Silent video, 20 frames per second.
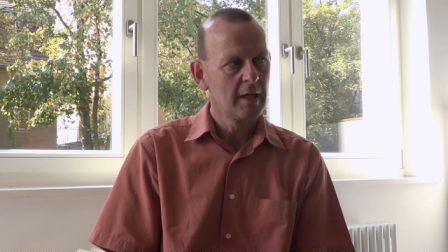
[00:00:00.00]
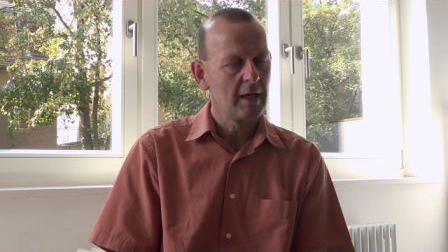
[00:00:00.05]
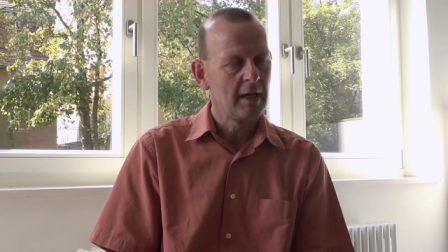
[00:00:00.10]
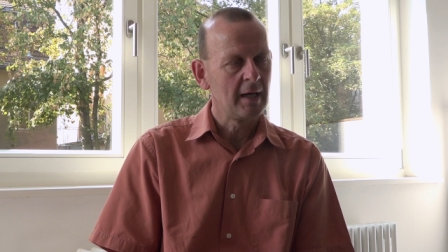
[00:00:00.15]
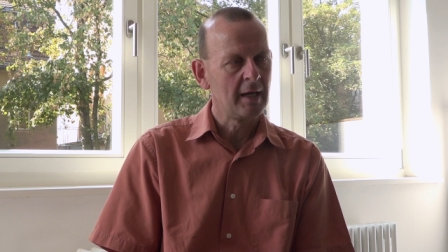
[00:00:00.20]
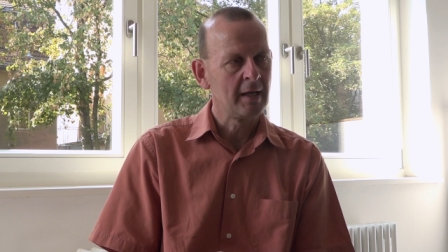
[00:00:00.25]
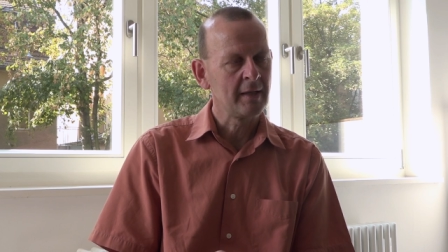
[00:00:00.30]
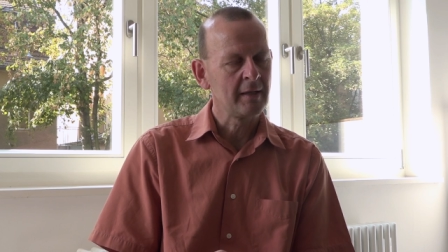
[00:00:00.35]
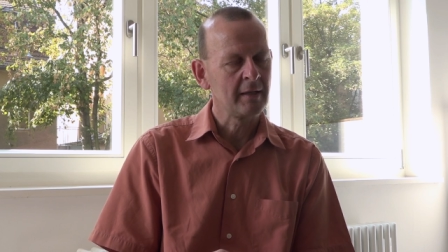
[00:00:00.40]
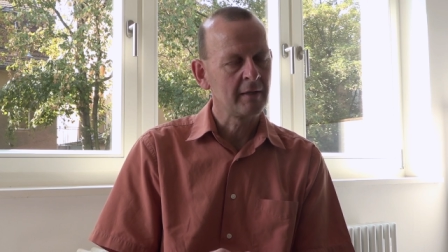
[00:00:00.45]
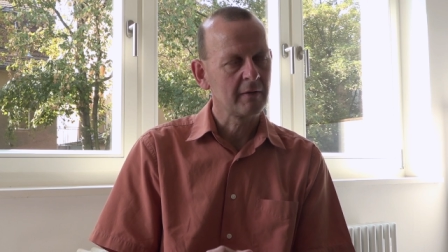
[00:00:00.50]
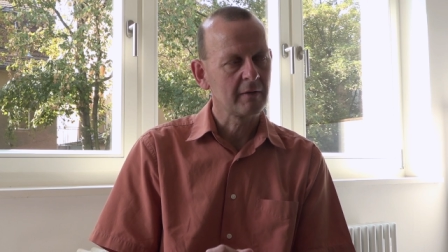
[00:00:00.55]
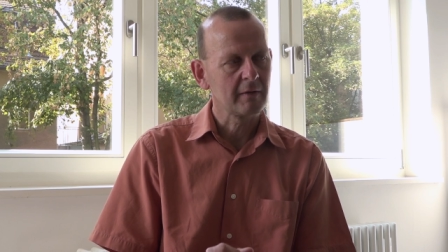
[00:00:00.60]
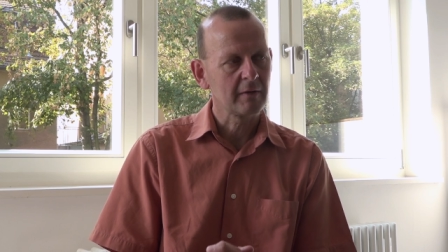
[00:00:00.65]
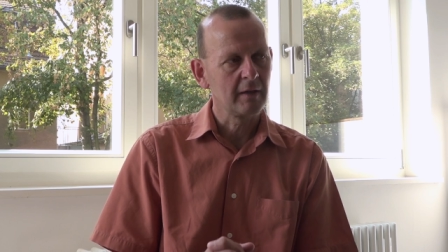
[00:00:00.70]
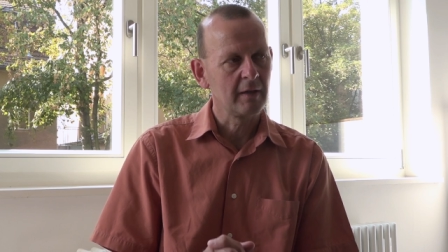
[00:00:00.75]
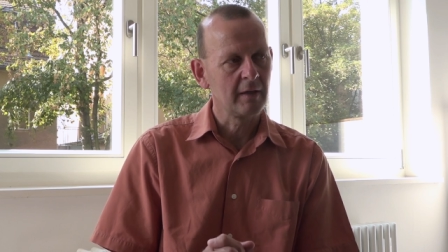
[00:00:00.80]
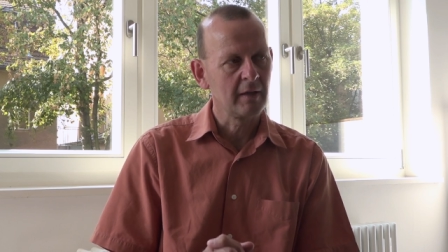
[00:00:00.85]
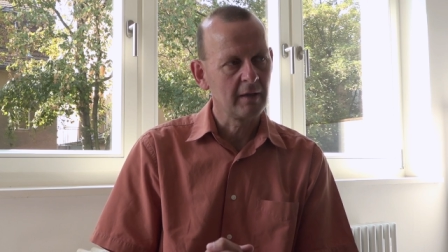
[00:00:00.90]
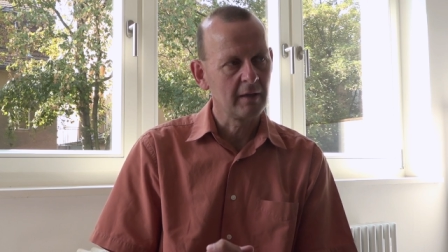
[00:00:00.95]
and
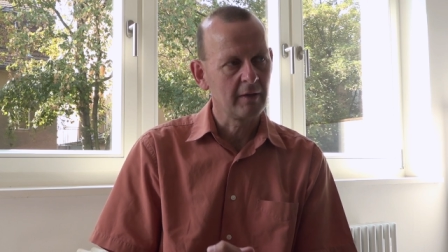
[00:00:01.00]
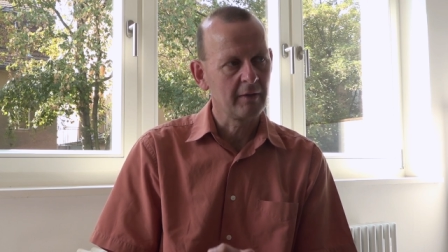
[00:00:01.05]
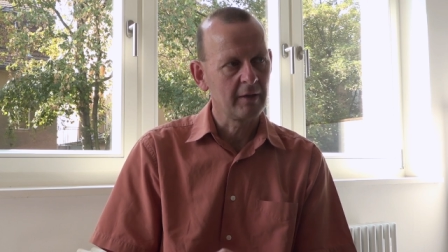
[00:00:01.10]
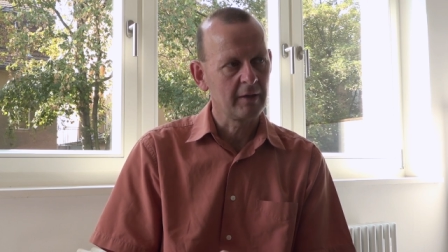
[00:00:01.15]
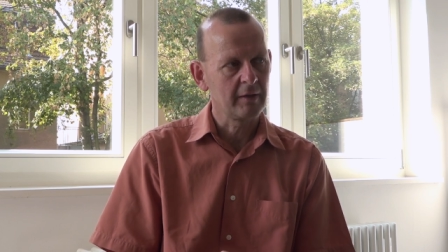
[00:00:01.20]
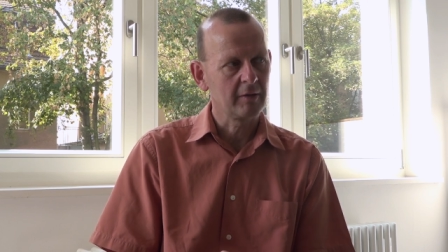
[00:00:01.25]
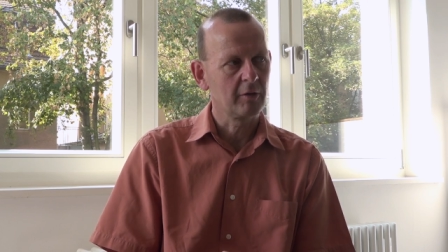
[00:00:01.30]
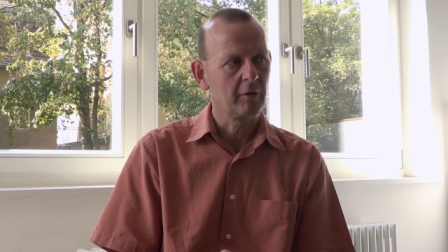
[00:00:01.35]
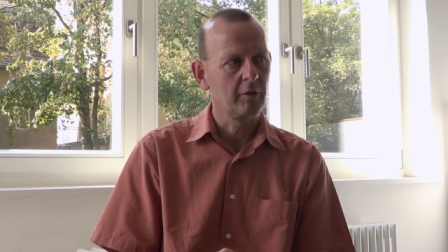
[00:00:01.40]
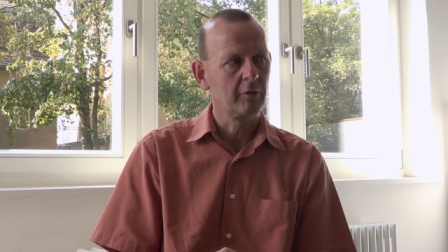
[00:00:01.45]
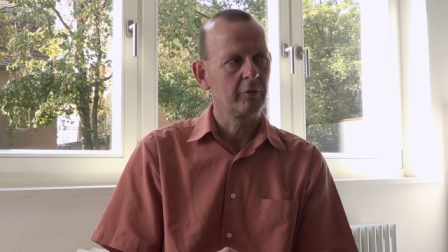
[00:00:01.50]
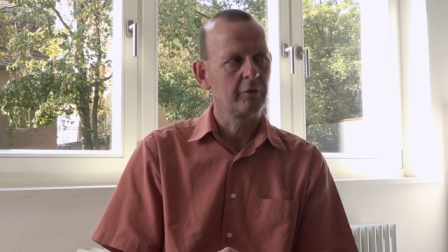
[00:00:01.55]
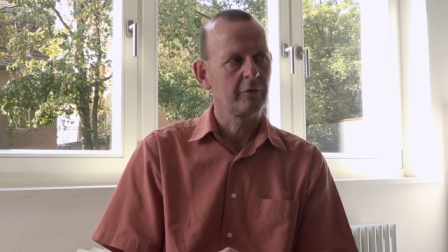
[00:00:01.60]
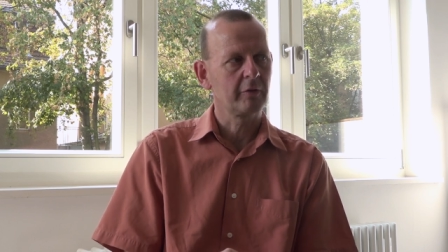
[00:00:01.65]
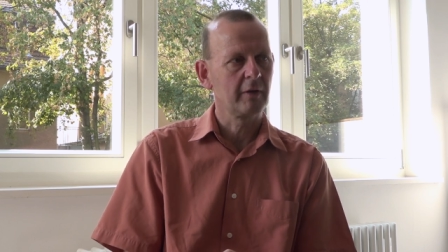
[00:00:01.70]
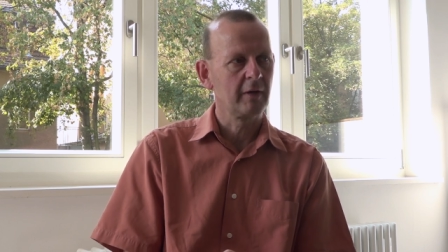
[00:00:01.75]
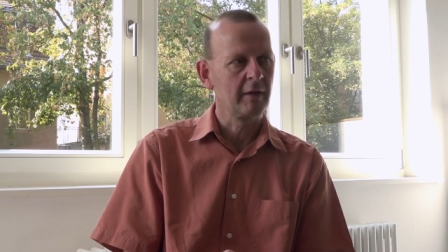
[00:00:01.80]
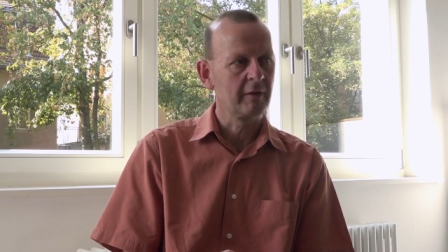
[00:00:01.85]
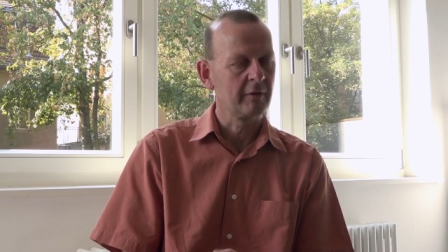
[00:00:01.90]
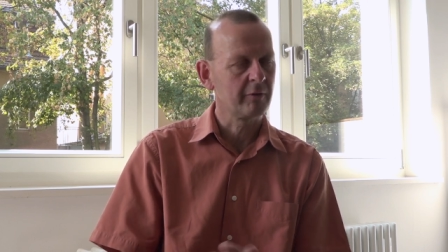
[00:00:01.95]
that
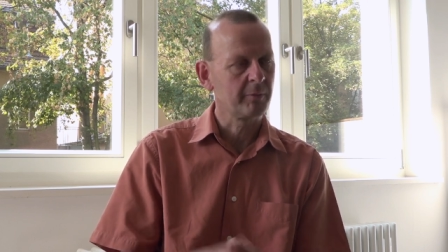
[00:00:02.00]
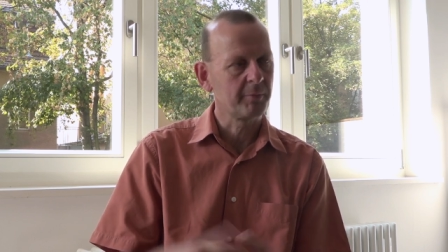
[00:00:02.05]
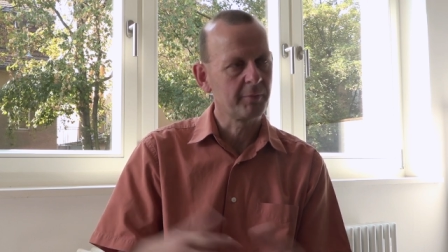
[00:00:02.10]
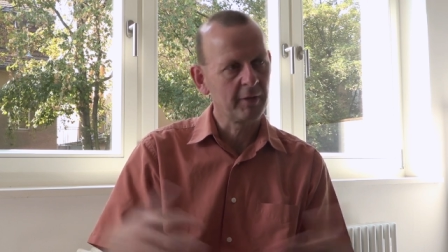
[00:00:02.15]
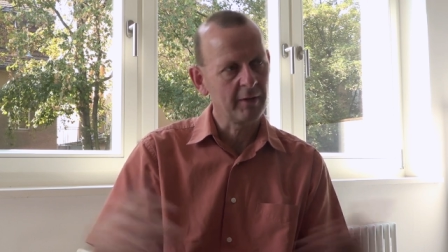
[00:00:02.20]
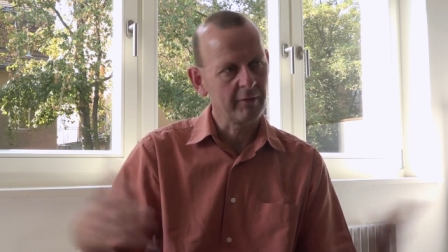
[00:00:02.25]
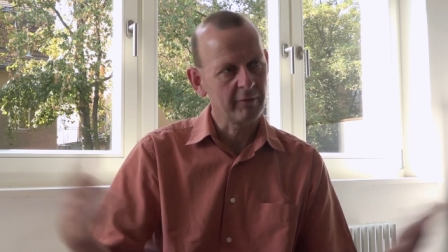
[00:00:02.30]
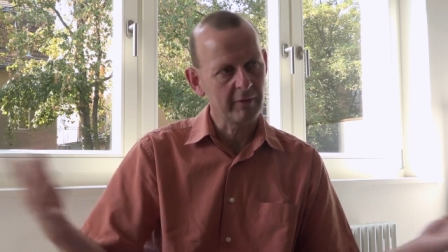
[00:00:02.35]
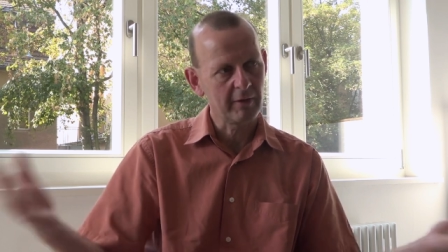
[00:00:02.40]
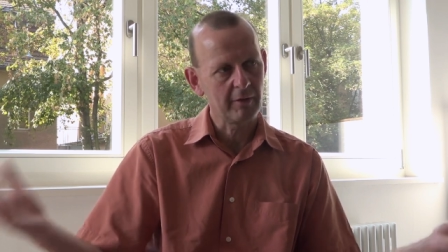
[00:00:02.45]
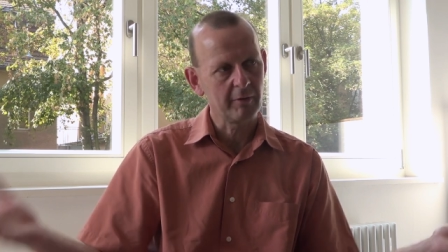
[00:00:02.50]
goes and spreads